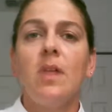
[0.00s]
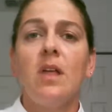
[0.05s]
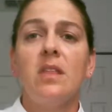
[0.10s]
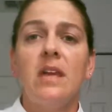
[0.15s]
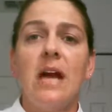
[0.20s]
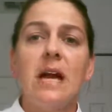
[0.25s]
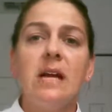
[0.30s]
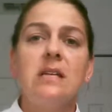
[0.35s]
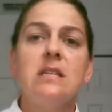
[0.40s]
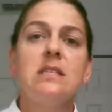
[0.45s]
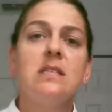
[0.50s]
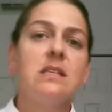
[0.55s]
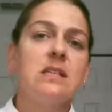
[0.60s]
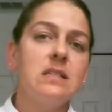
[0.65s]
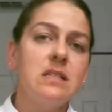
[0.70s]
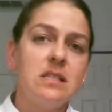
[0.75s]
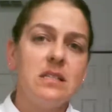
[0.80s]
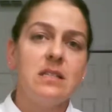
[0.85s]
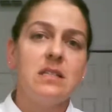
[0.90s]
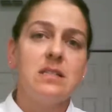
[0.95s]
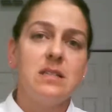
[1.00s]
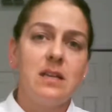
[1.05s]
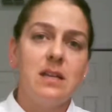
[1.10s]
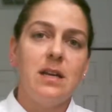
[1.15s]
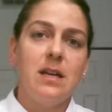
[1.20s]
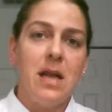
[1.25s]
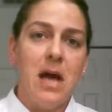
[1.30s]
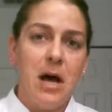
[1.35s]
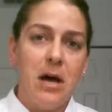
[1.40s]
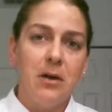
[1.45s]
that is consistent
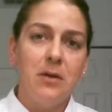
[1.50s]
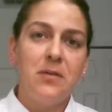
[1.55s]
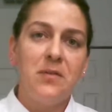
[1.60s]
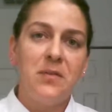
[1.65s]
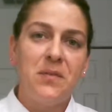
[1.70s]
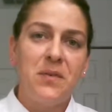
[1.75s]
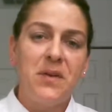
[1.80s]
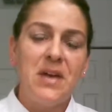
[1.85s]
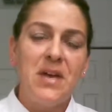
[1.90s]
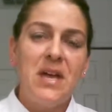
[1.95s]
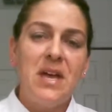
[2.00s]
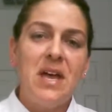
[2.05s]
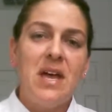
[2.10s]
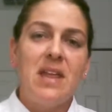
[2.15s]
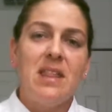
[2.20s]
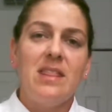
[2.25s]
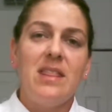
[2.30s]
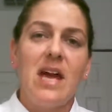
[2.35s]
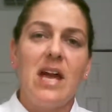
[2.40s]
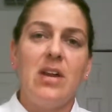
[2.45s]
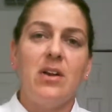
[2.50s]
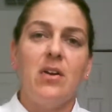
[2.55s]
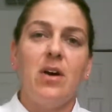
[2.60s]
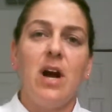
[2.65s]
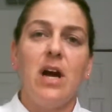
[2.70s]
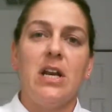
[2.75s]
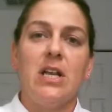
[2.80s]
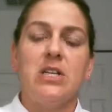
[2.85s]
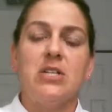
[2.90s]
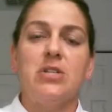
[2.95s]
enough that your
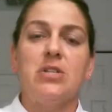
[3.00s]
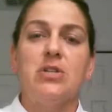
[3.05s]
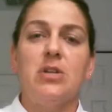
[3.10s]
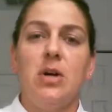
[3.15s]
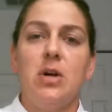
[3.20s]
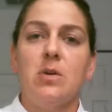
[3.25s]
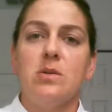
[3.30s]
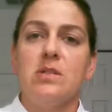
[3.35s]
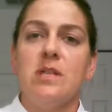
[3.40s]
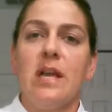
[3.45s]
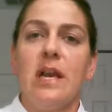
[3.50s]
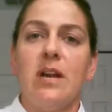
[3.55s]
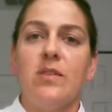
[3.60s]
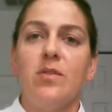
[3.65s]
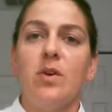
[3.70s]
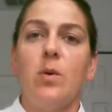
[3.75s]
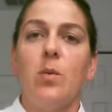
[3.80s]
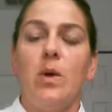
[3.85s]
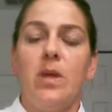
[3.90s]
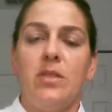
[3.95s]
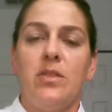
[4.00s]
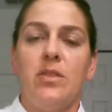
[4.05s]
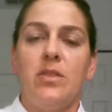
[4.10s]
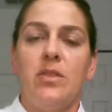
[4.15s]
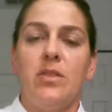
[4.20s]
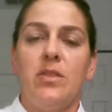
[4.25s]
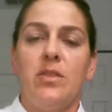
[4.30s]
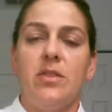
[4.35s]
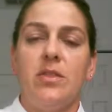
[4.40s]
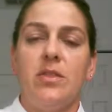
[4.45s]
audience knows that every week they're
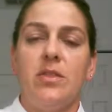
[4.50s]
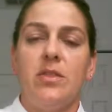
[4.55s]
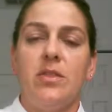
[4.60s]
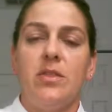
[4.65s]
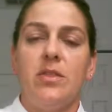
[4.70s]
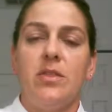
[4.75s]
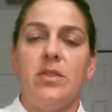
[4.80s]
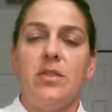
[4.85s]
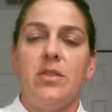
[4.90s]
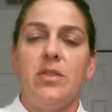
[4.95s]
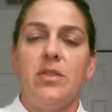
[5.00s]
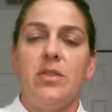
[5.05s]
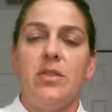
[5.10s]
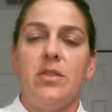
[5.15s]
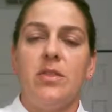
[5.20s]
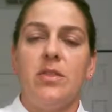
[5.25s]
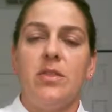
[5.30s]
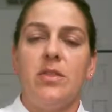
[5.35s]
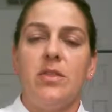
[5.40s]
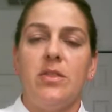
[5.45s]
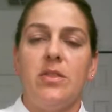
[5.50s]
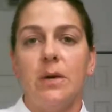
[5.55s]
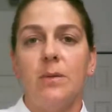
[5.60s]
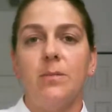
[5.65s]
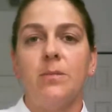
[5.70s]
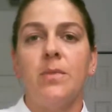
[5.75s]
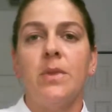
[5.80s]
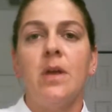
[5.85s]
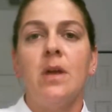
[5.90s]
going to expect something from you.